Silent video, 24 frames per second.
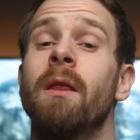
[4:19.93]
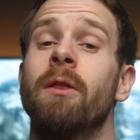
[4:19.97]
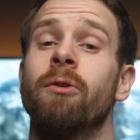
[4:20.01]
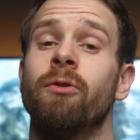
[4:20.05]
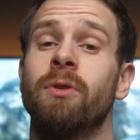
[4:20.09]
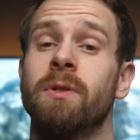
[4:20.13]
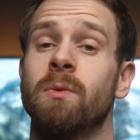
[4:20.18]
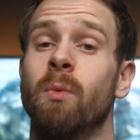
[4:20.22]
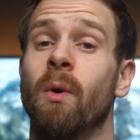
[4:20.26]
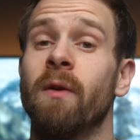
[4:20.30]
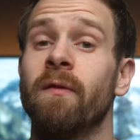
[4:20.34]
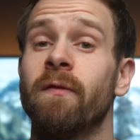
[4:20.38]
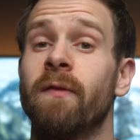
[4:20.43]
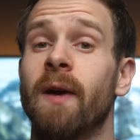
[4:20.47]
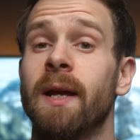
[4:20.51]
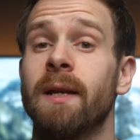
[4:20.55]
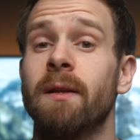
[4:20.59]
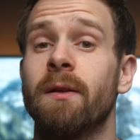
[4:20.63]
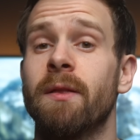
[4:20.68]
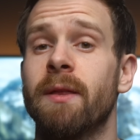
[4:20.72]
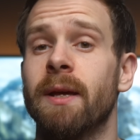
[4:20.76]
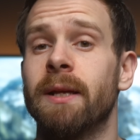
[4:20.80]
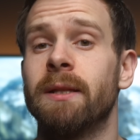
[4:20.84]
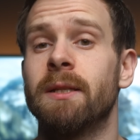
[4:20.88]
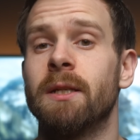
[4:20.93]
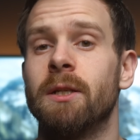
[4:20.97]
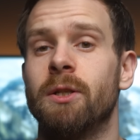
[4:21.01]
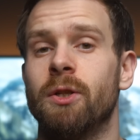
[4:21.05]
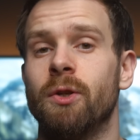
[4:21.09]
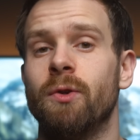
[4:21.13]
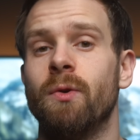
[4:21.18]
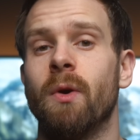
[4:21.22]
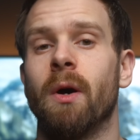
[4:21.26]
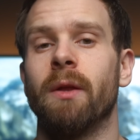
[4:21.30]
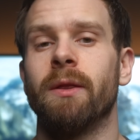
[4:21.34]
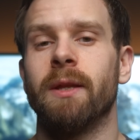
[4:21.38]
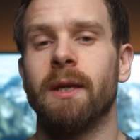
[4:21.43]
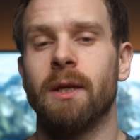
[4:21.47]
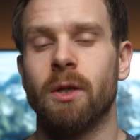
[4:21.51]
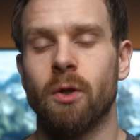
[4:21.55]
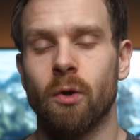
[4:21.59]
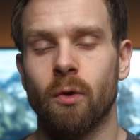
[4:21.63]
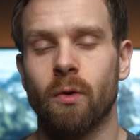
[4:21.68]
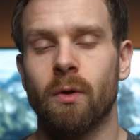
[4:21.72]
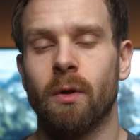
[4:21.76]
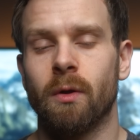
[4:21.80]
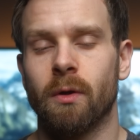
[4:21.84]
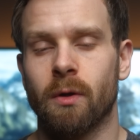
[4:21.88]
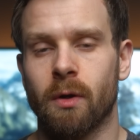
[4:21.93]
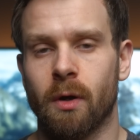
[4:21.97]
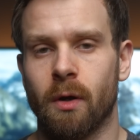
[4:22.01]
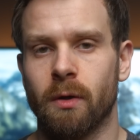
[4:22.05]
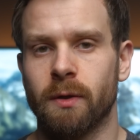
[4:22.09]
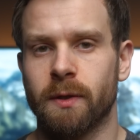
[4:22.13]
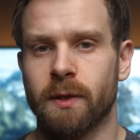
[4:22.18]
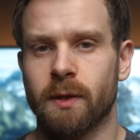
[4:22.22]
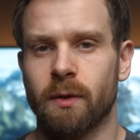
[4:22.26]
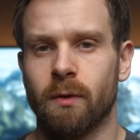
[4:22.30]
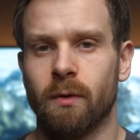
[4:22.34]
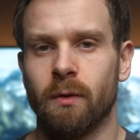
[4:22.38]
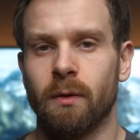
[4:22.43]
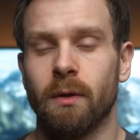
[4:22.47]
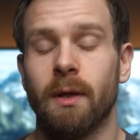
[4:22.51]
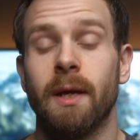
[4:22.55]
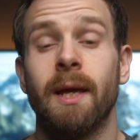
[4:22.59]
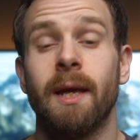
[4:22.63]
There is one final thing to do on the Google console.